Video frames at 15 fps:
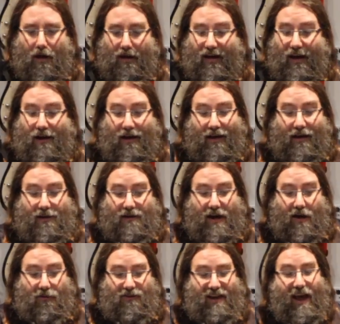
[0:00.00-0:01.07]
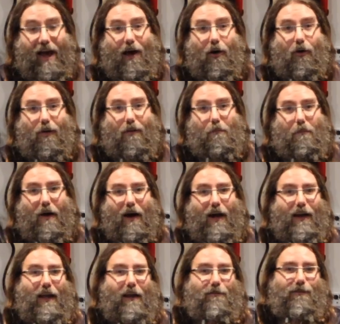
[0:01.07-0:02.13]
carrying it around town,
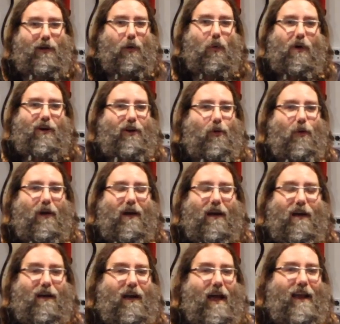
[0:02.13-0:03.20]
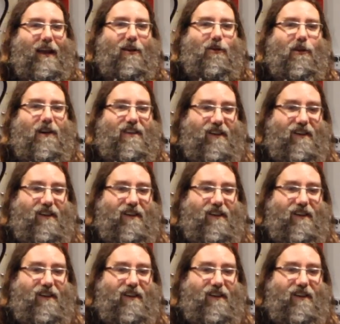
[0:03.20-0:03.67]
but if you're doing any sort of